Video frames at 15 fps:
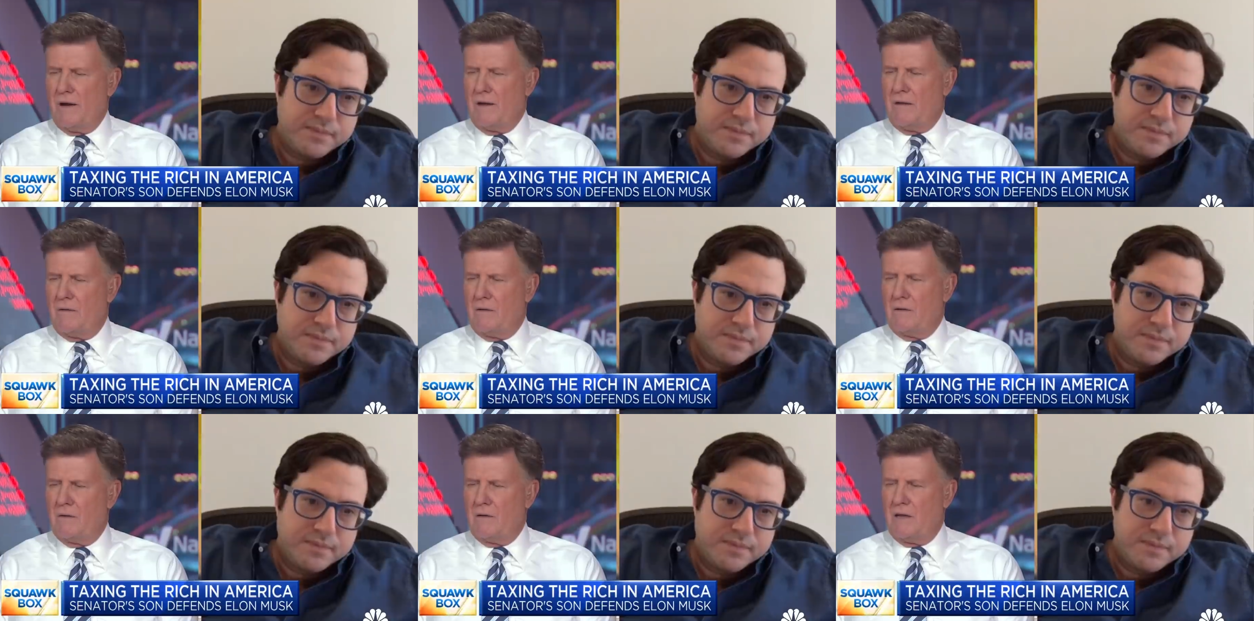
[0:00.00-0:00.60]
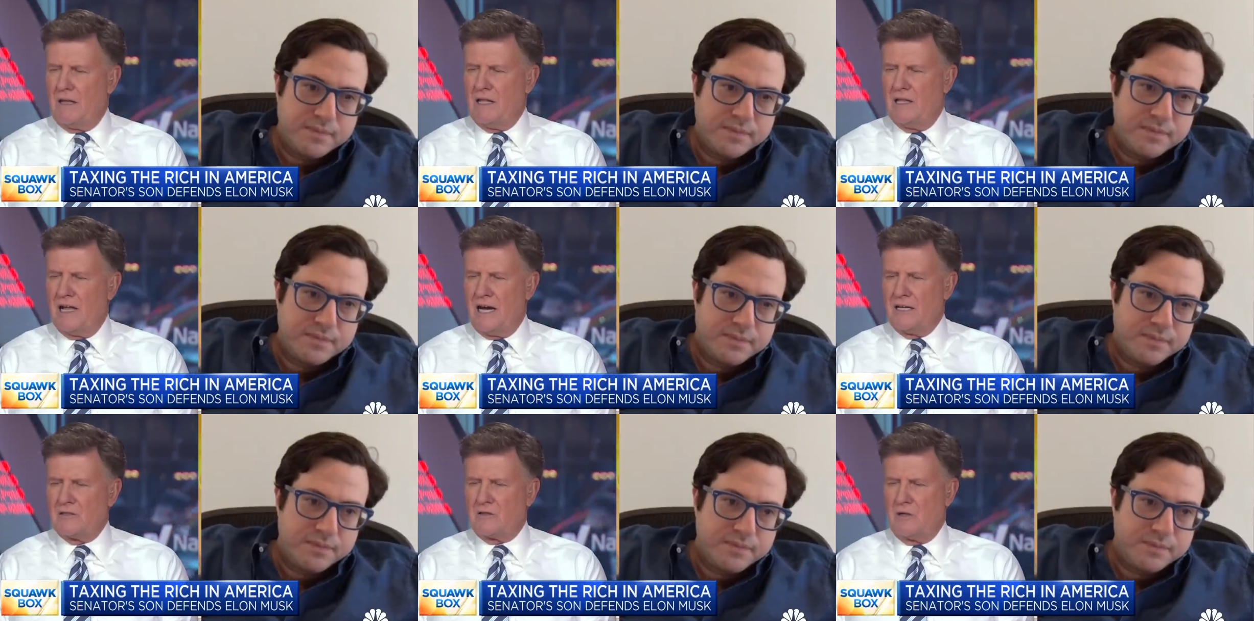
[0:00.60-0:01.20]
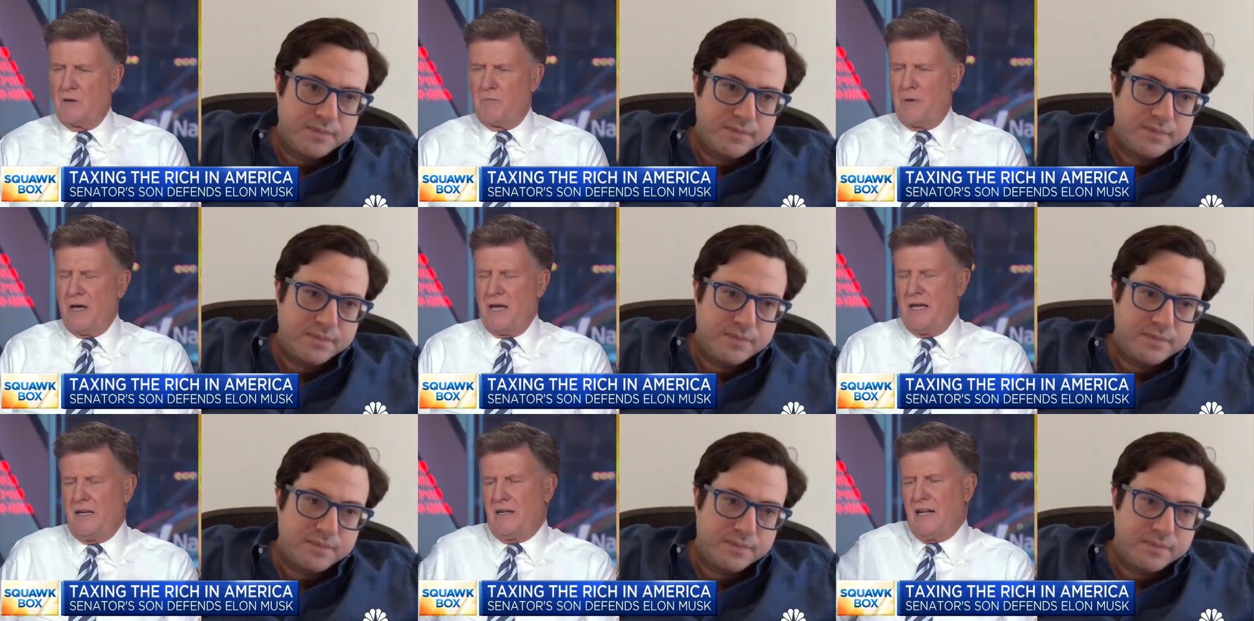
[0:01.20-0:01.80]
Speaker 1: what Elon's going to
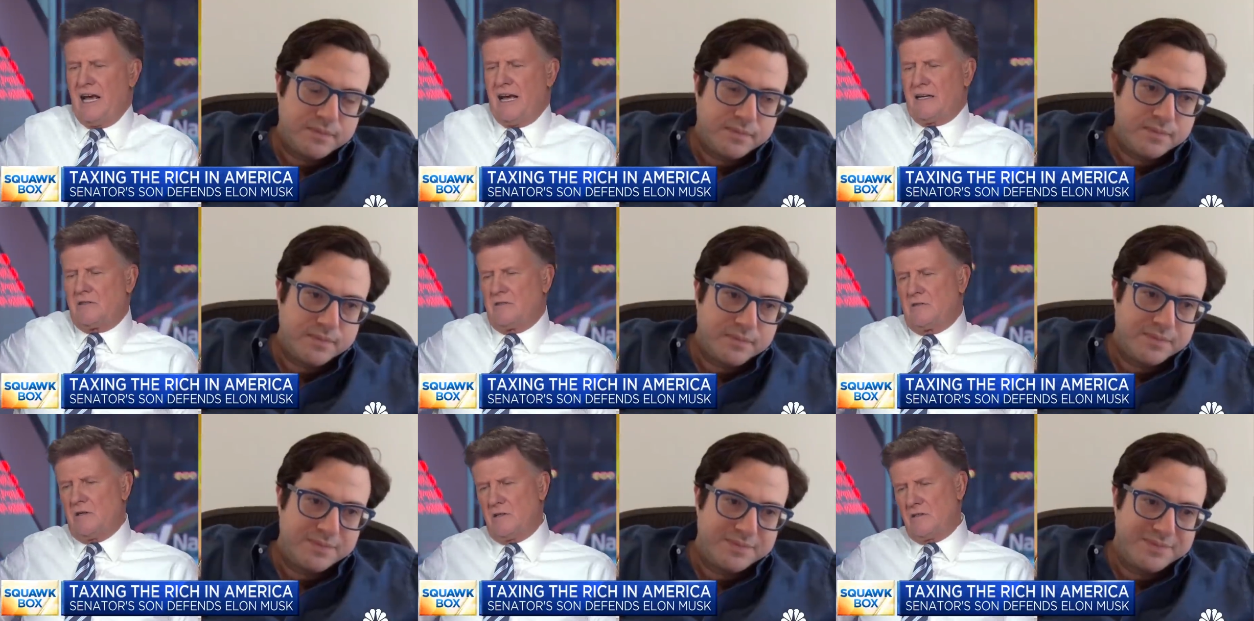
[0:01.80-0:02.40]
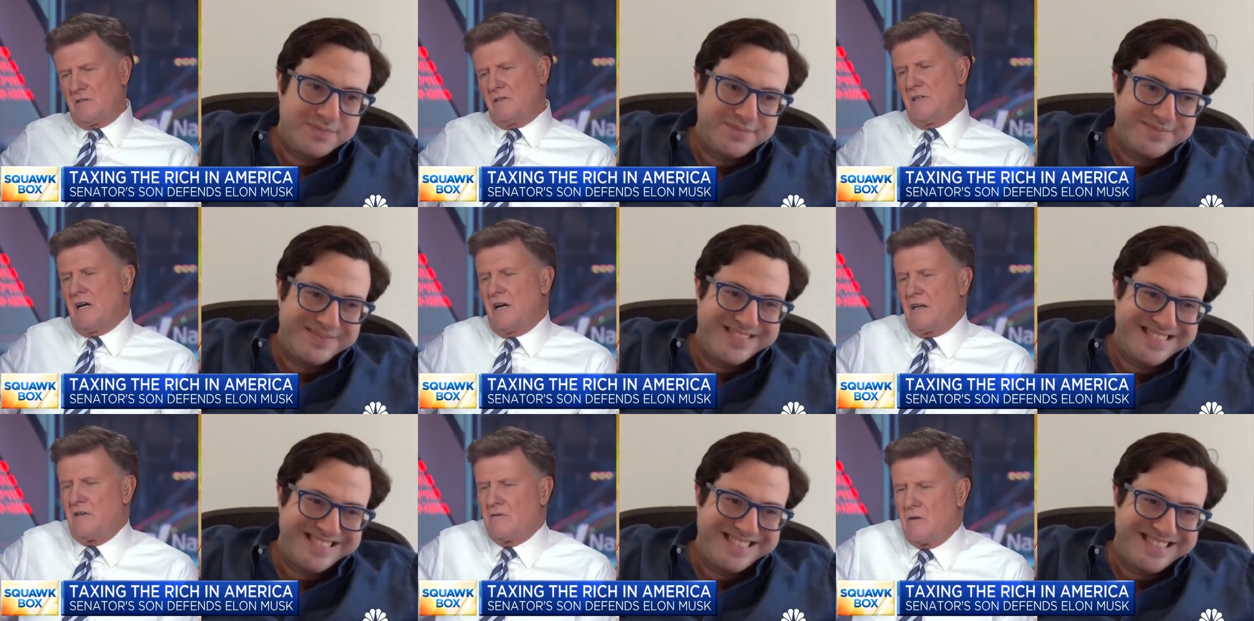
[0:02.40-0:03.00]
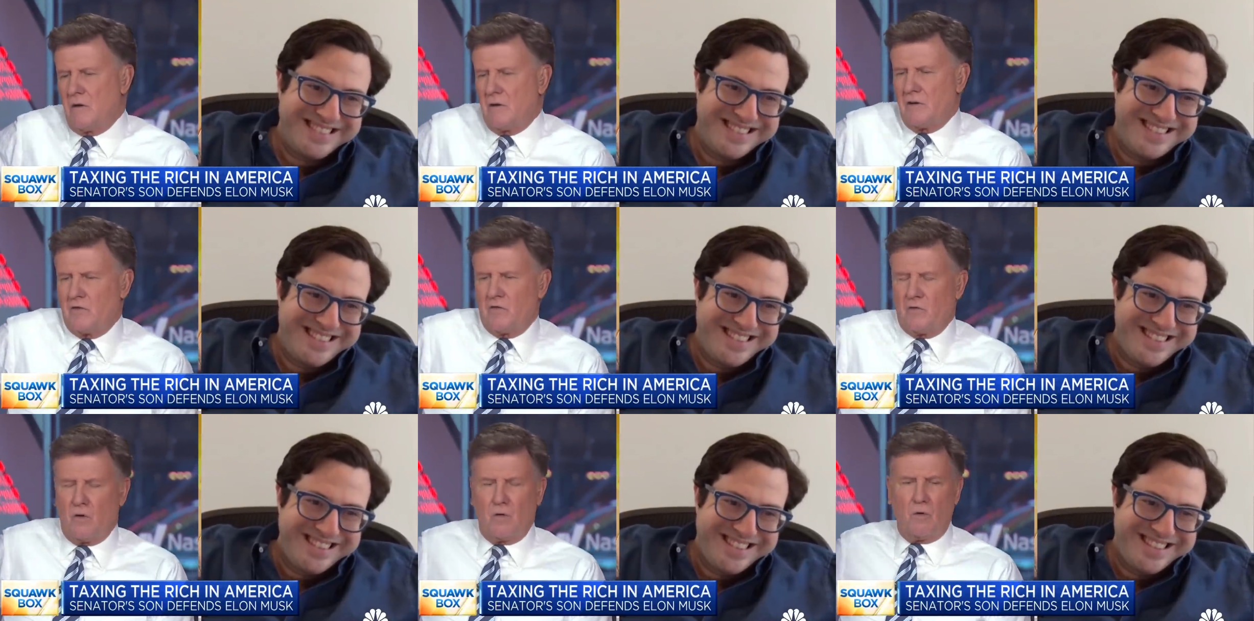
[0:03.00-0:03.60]
pay in taxes on the stock he's already
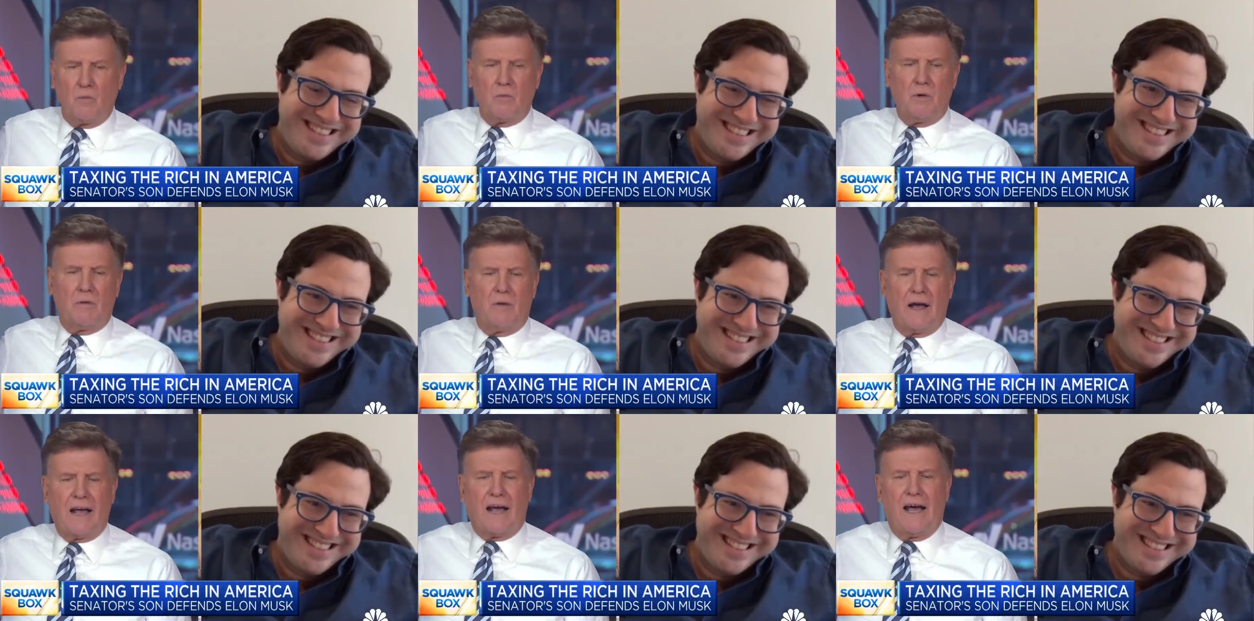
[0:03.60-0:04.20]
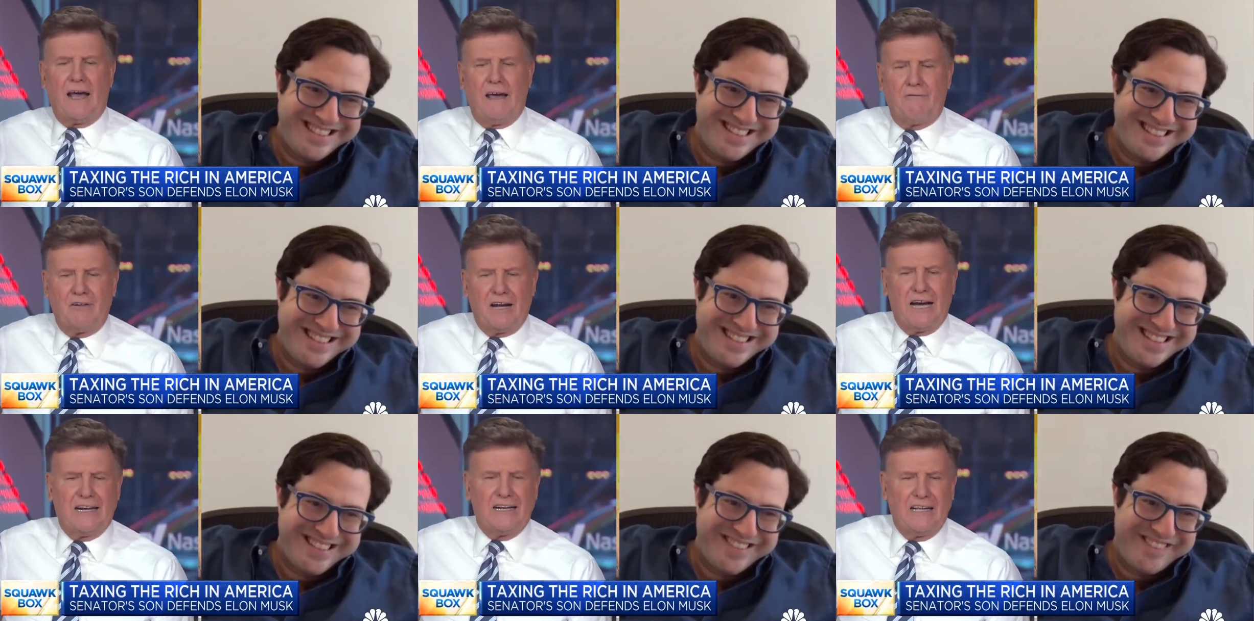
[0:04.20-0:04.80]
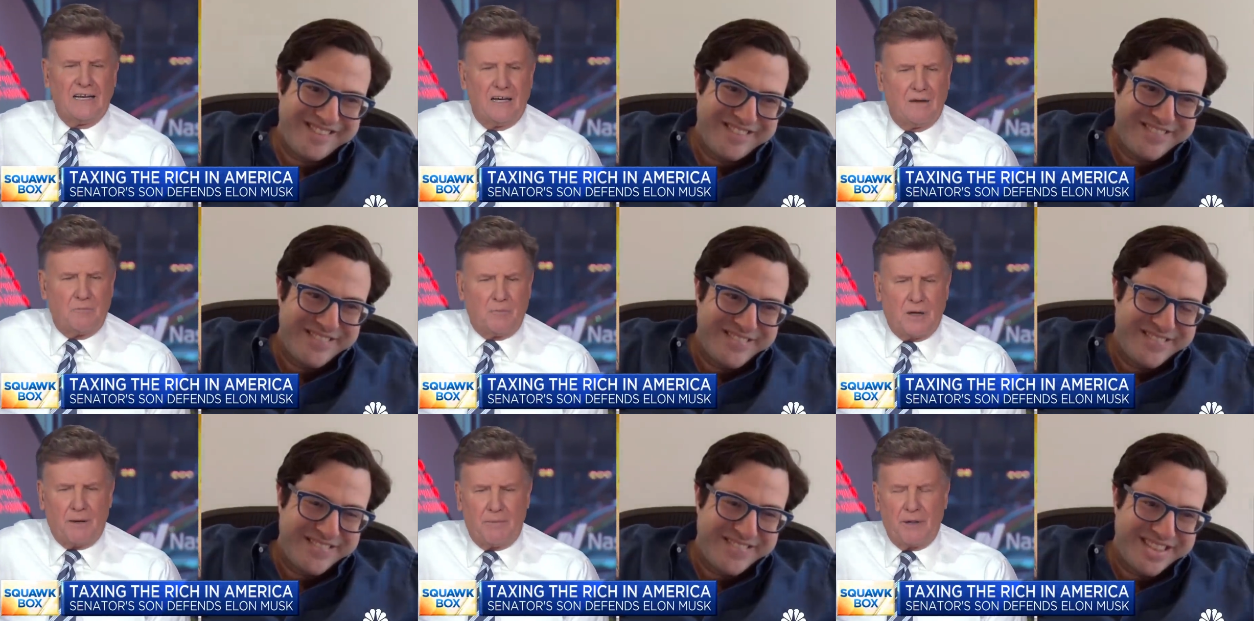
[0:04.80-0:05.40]
sold. I, I have an
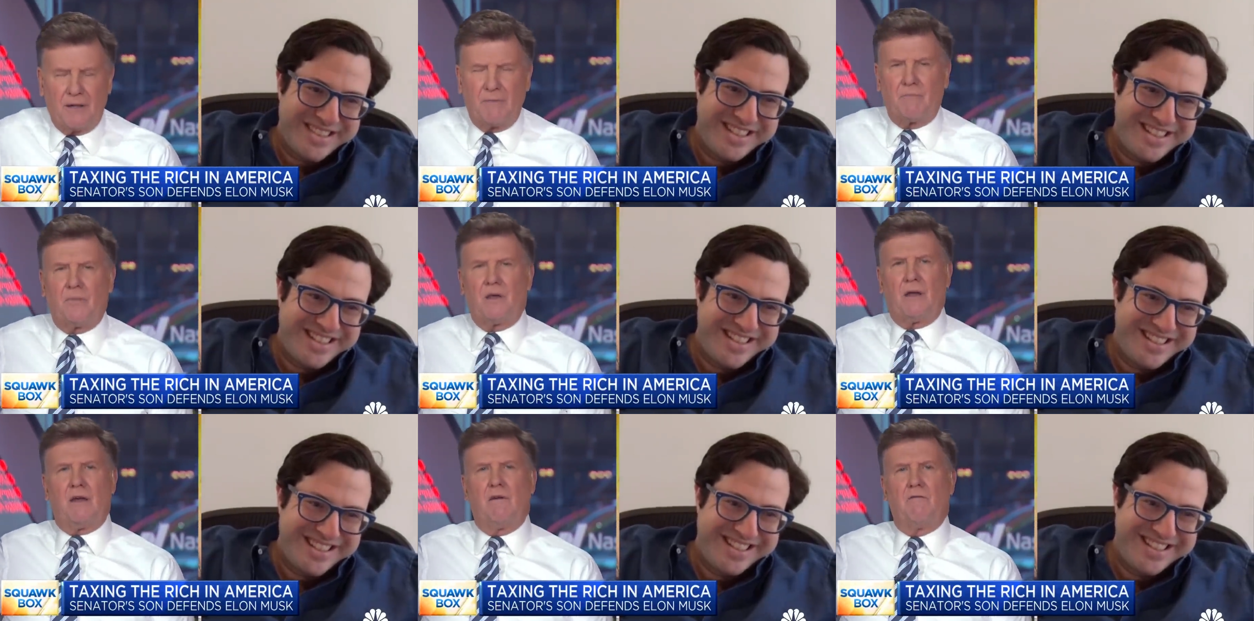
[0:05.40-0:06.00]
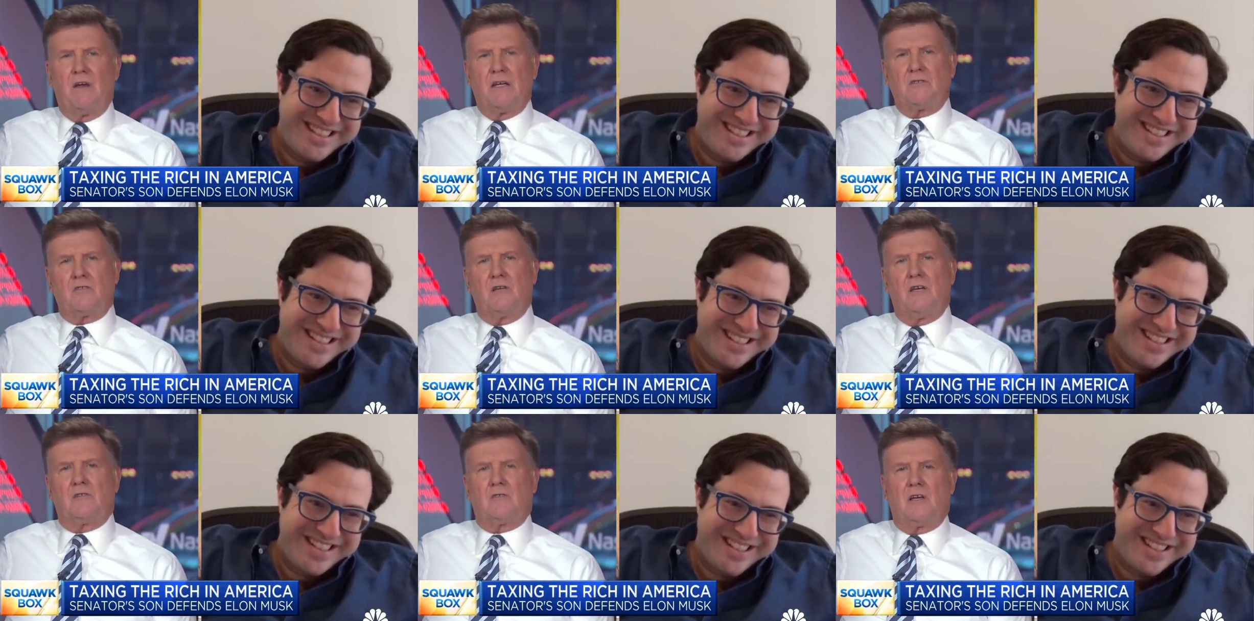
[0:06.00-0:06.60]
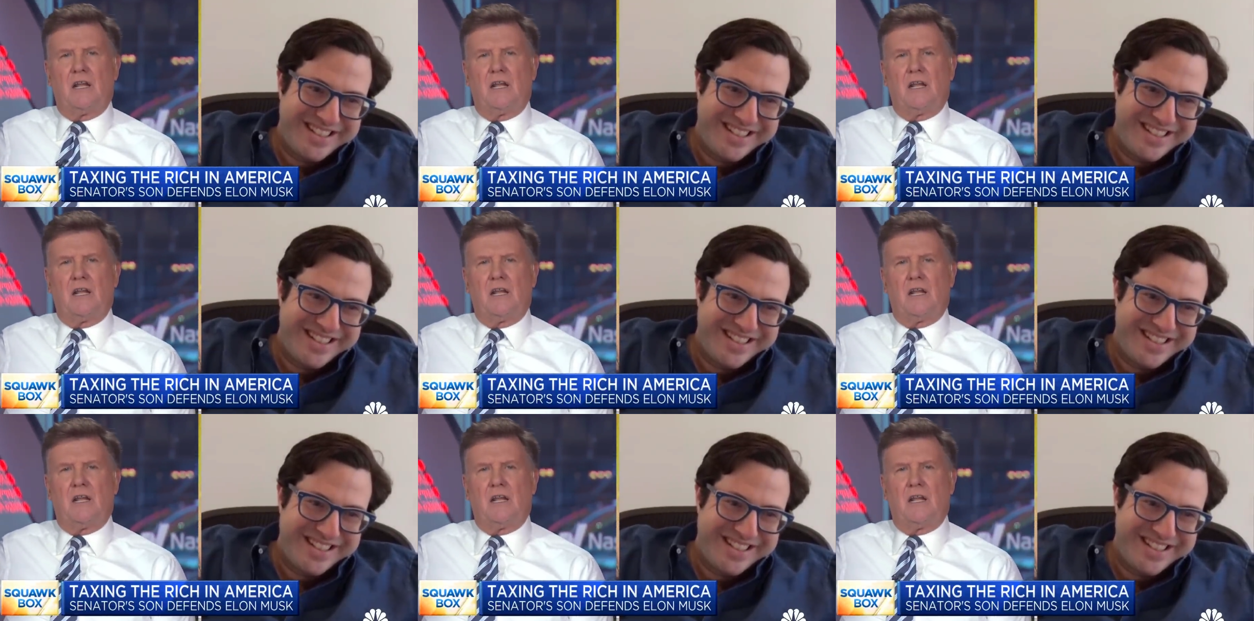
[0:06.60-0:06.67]
idea, probably, that eventually it's